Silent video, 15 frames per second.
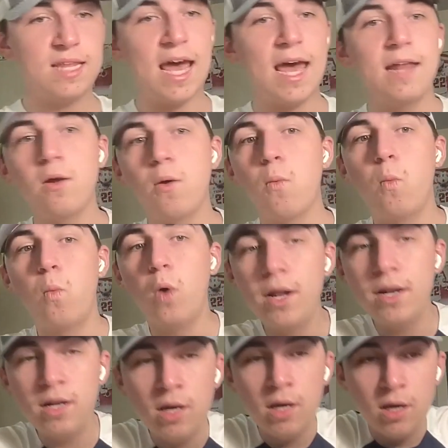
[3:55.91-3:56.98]
At
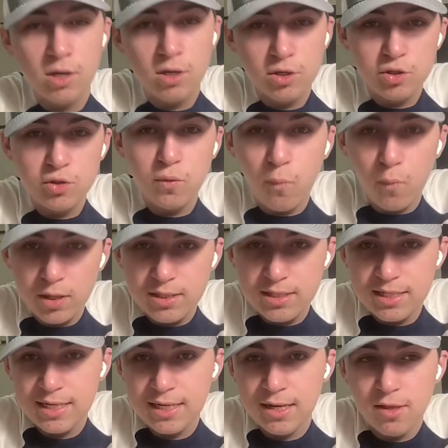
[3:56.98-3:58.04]
one
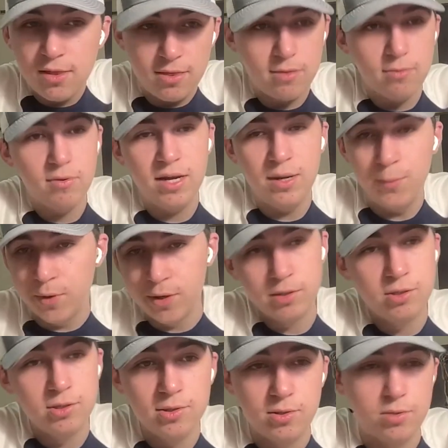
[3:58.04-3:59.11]
twenty-three,
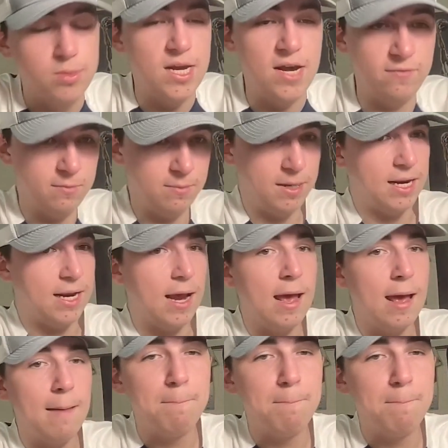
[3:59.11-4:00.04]
one two three, everybody,